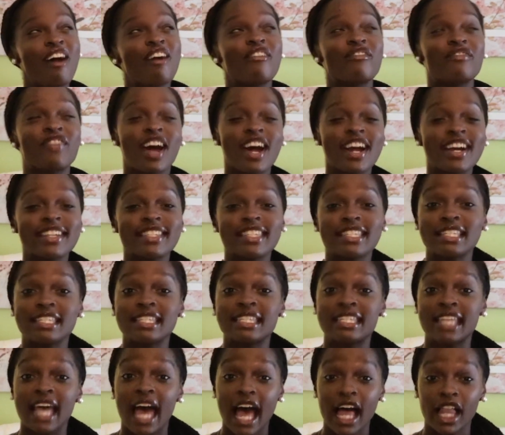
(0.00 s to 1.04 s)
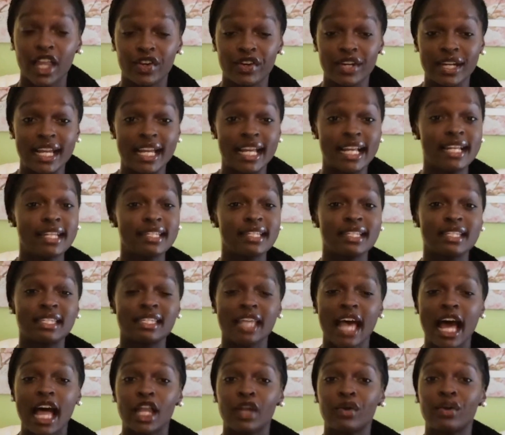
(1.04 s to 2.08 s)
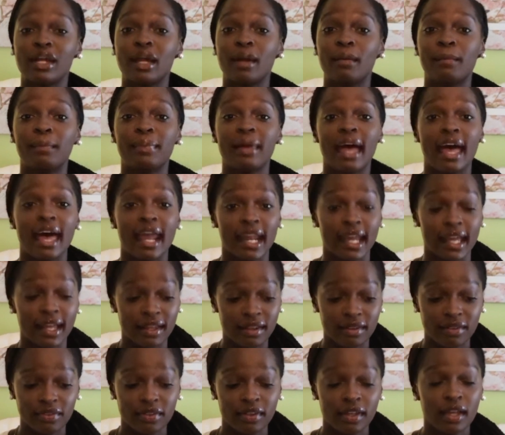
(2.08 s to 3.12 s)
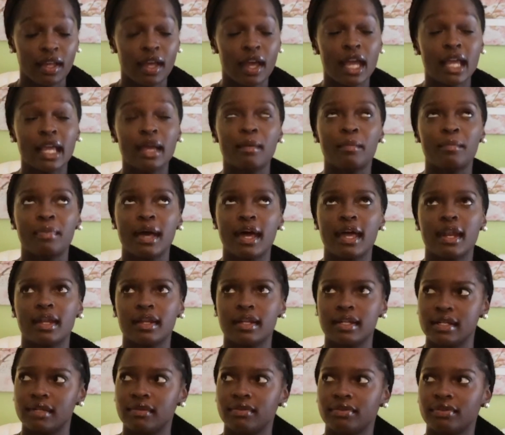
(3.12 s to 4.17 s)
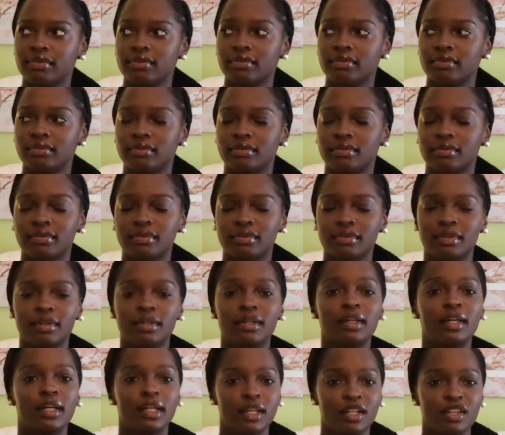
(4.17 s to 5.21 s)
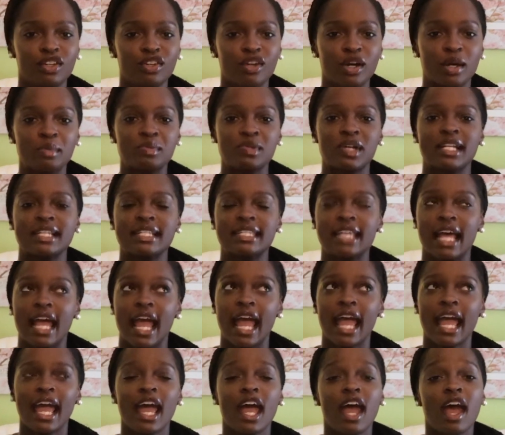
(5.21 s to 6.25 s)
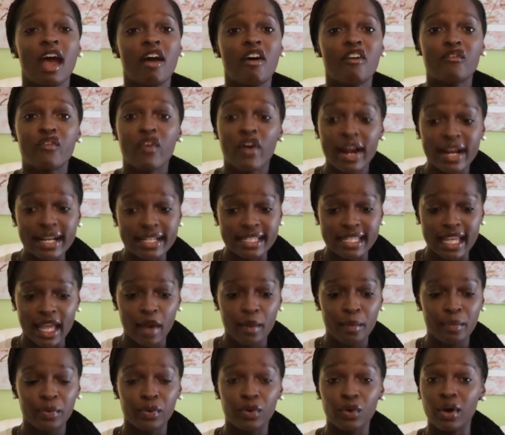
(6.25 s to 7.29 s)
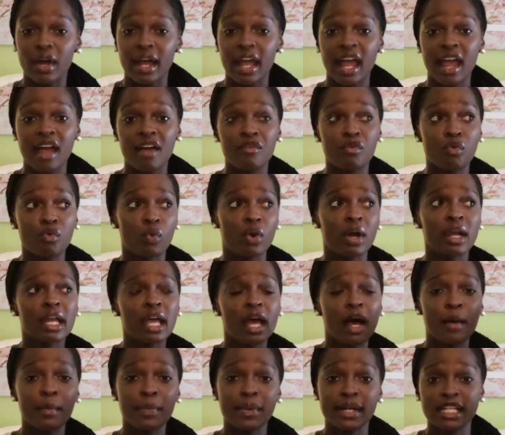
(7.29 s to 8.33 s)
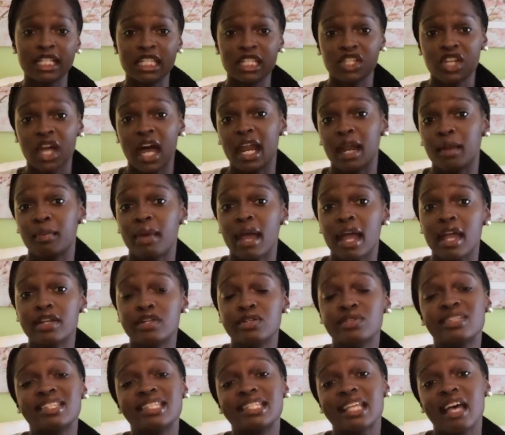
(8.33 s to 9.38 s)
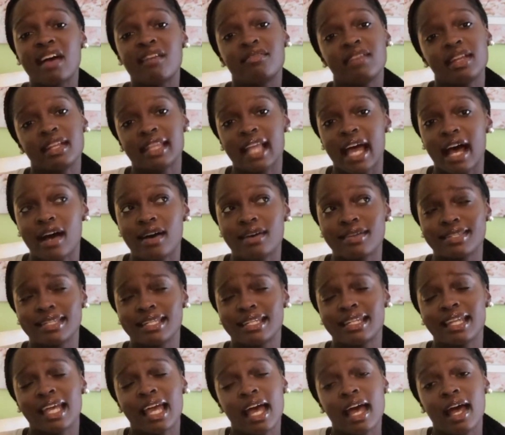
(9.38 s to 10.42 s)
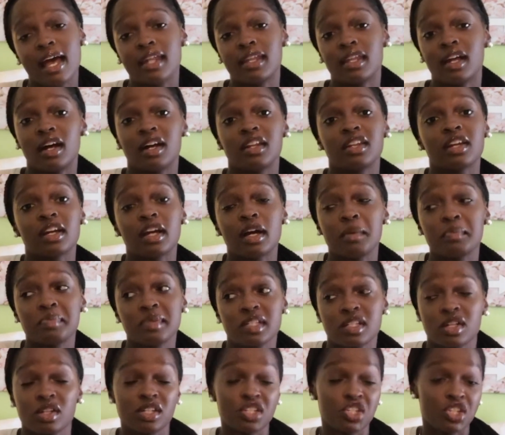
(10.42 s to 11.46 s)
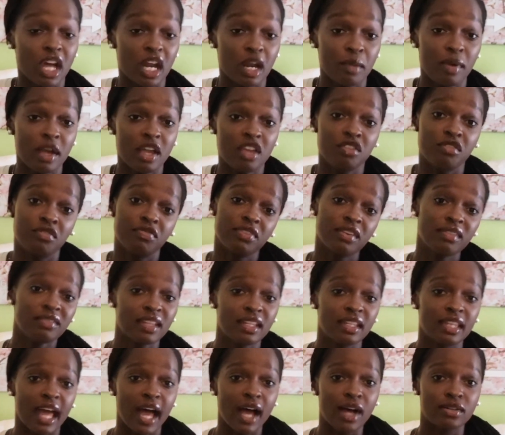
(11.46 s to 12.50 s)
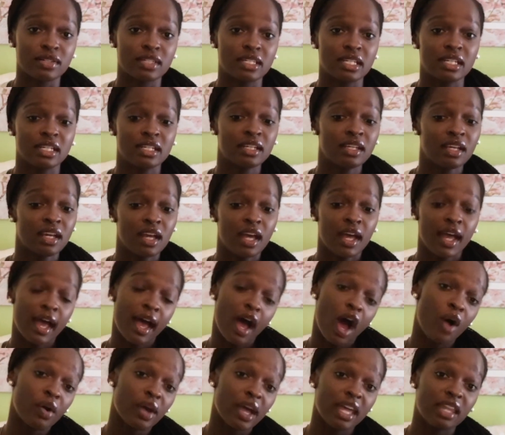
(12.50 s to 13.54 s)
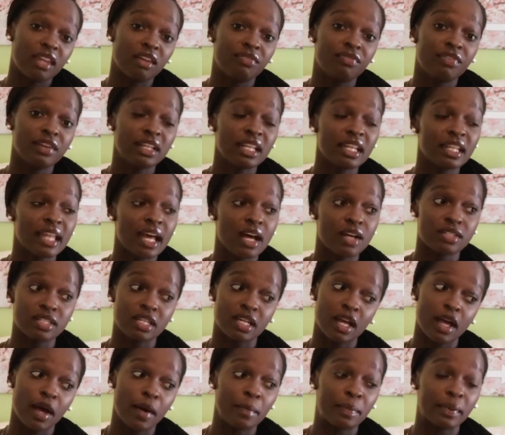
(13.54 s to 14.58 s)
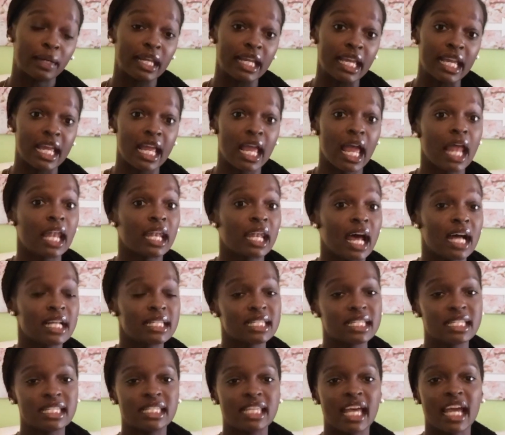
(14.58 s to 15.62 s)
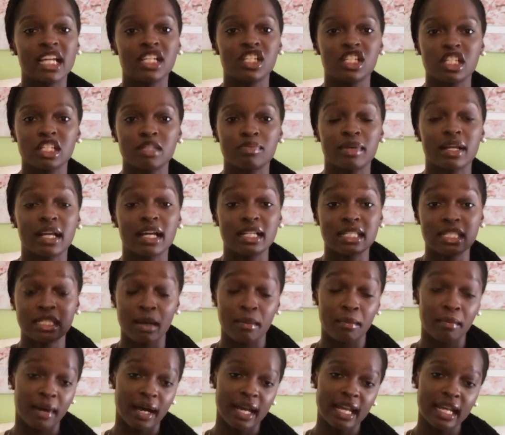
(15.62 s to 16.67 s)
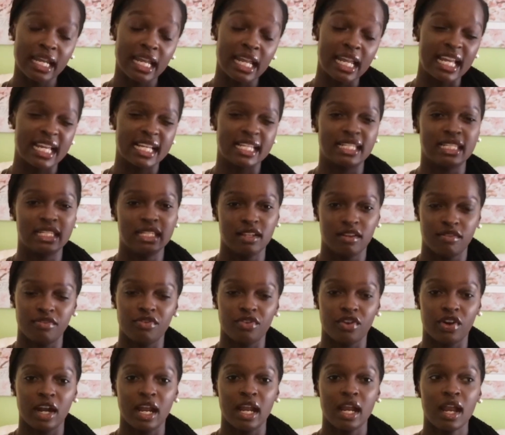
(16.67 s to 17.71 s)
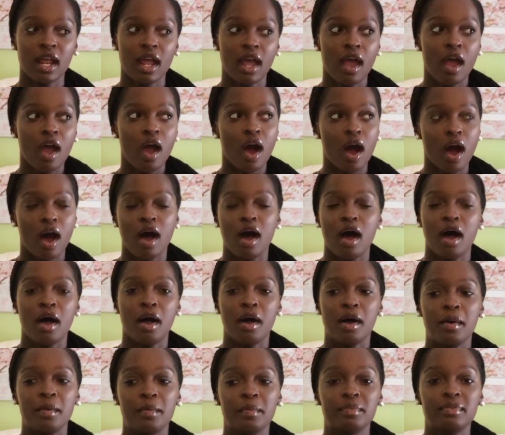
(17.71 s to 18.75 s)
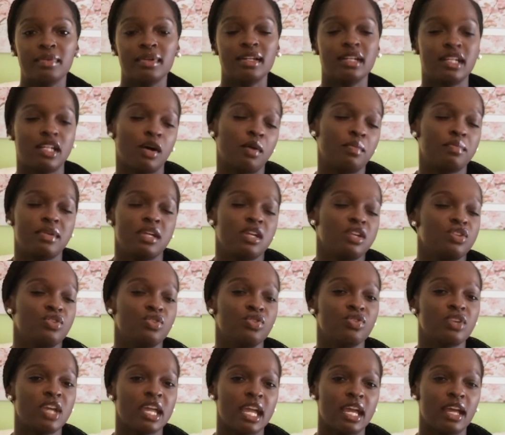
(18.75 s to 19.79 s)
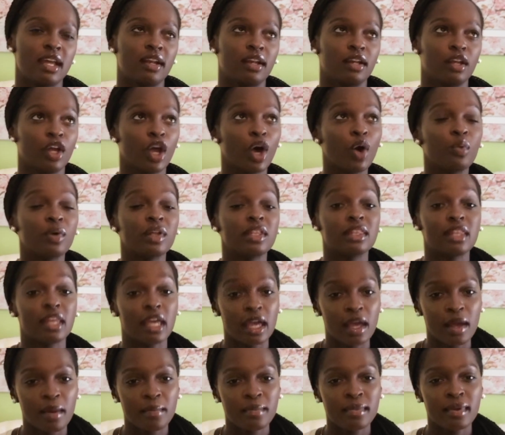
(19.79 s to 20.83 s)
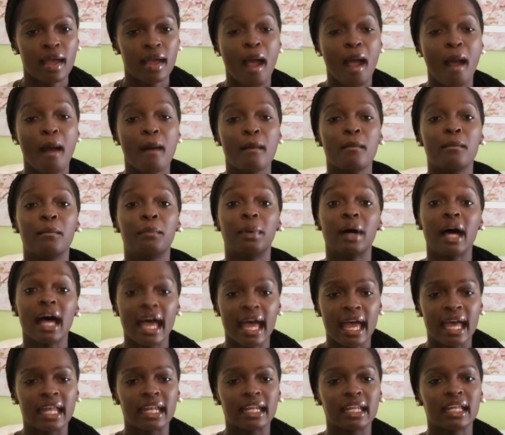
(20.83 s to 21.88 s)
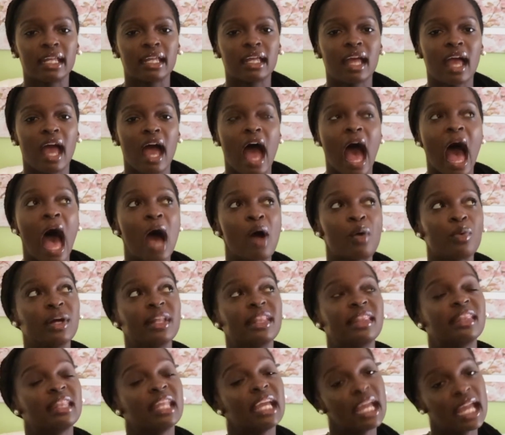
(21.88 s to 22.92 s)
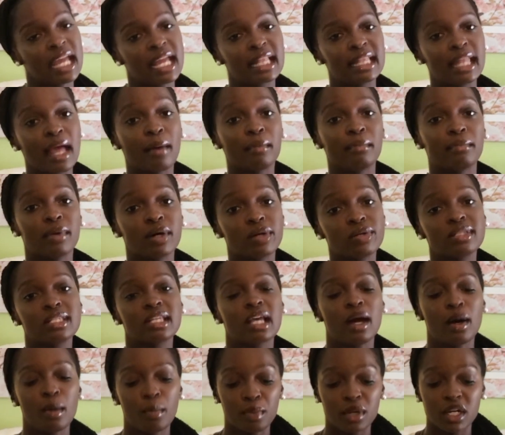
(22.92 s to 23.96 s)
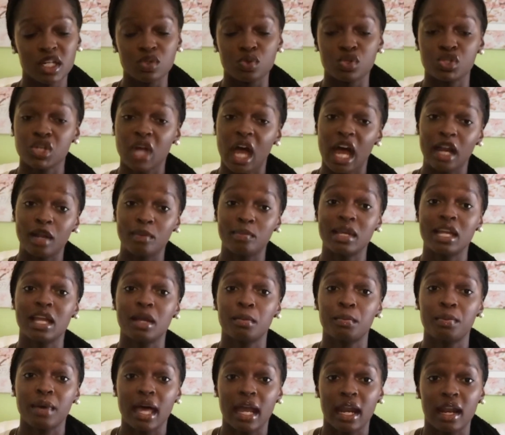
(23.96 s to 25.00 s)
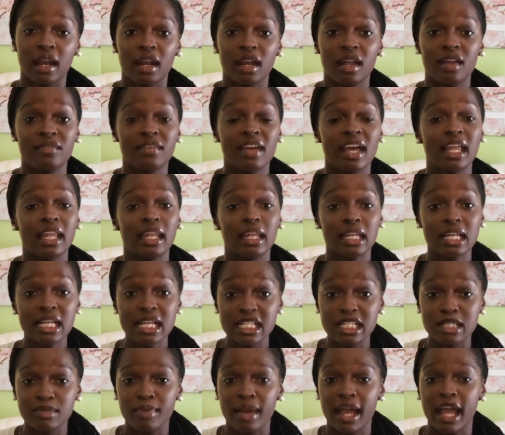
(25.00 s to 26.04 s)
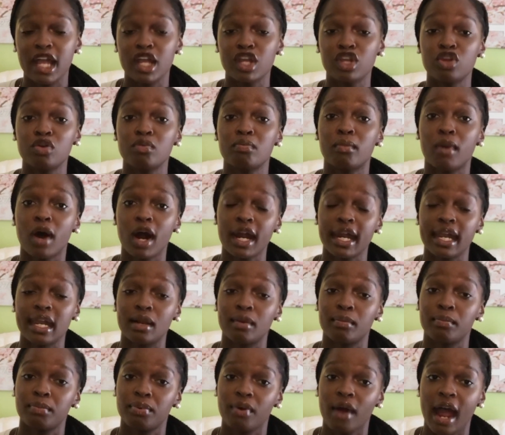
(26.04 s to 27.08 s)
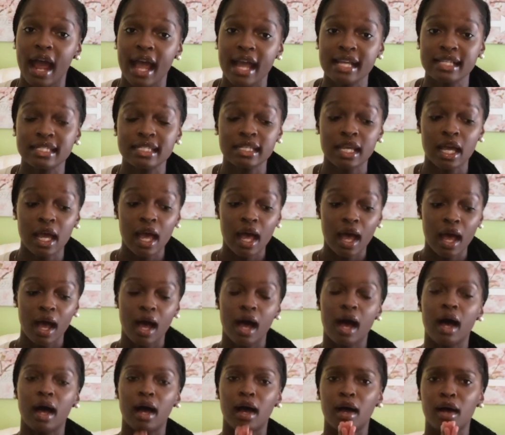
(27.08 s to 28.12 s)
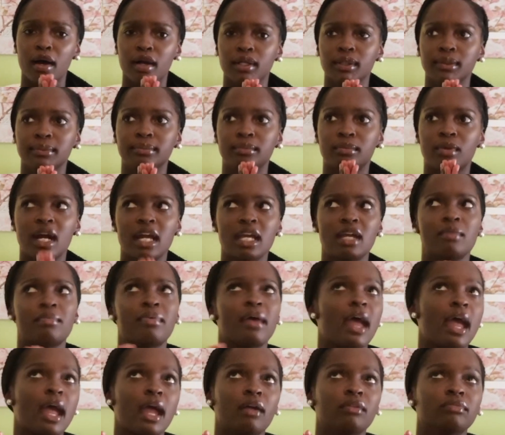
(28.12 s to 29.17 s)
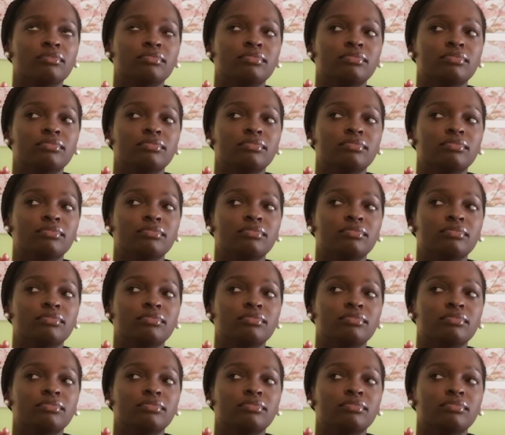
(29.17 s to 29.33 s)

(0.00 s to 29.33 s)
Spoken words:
First, the salary. Is the salary competitive? You know what I'm trying to say. For example, if one company is trying to pay you $70,000 and the other company is only trying to pay you $50,000, okay, the $50,000 company, not to say just because the money is different, don't mean you can't go with them, but I would think that most companies would try to be competitive, at least paying you market price, market pay.